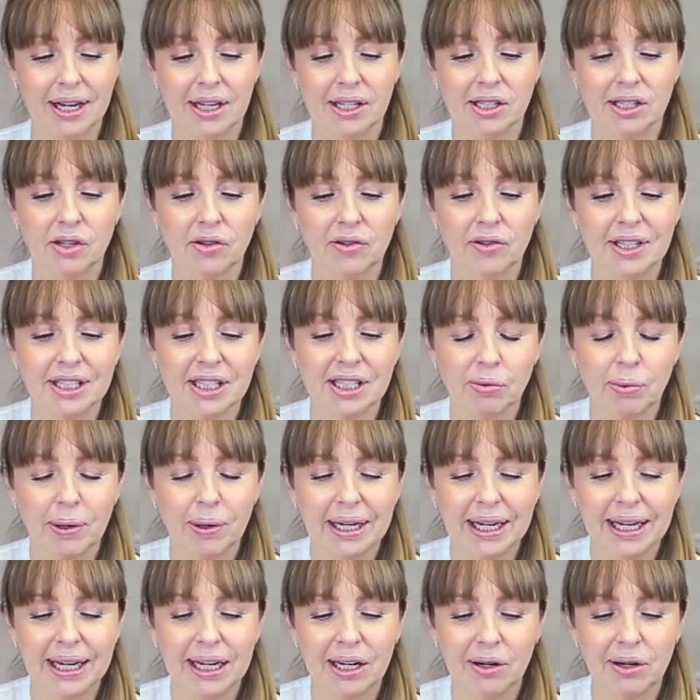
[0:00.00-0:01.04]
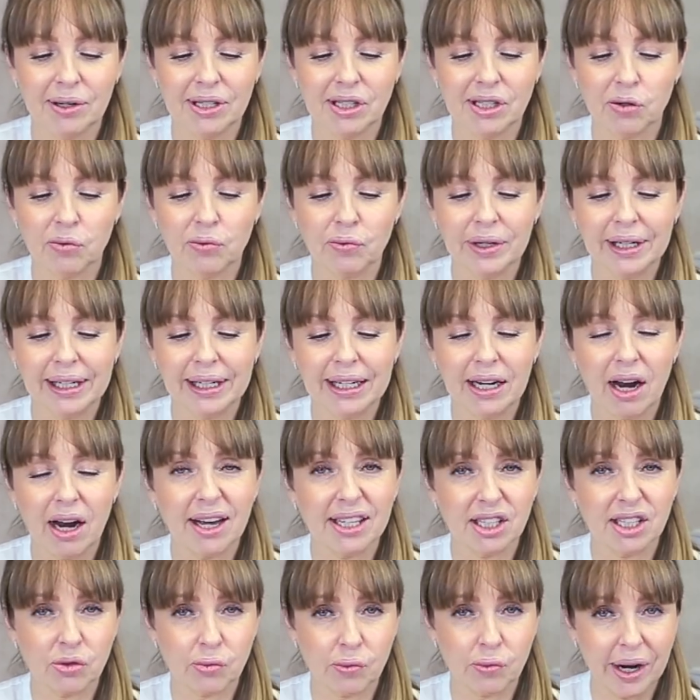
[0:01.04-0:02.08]
So this one here is a really
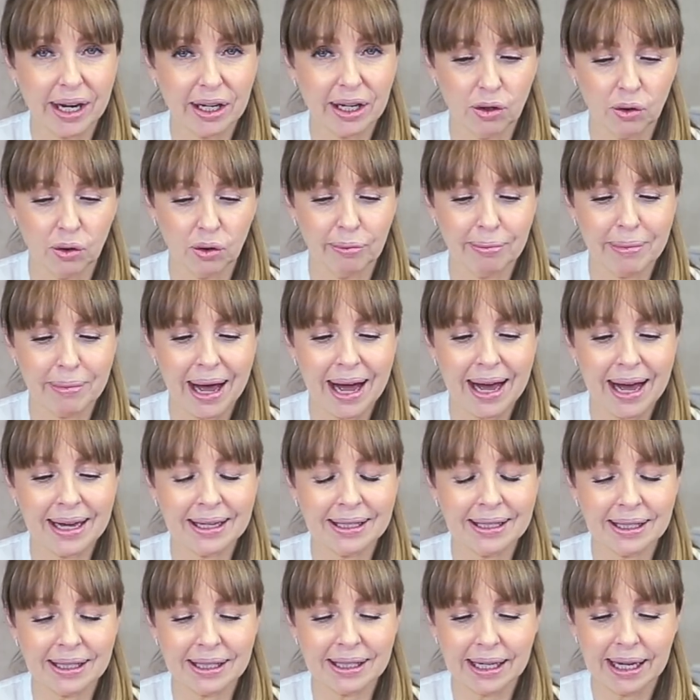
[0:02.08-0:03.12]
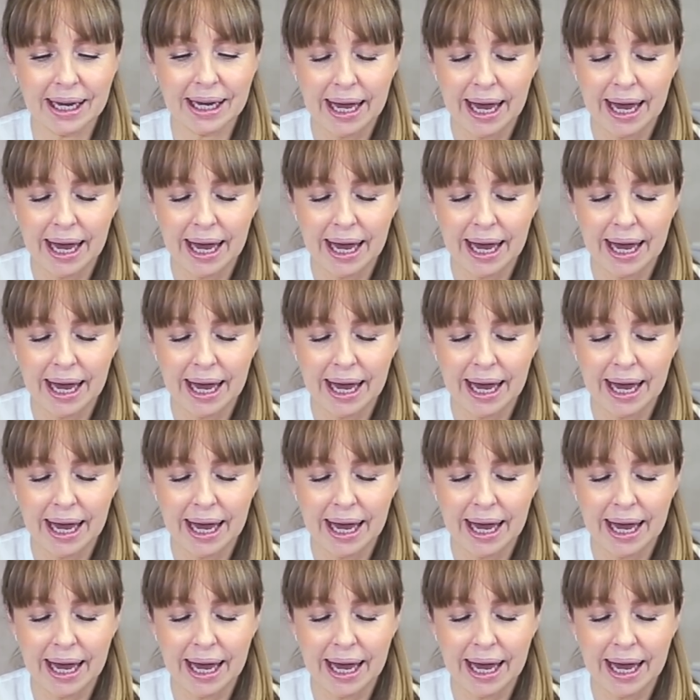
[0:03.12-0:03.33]
nice retinol mask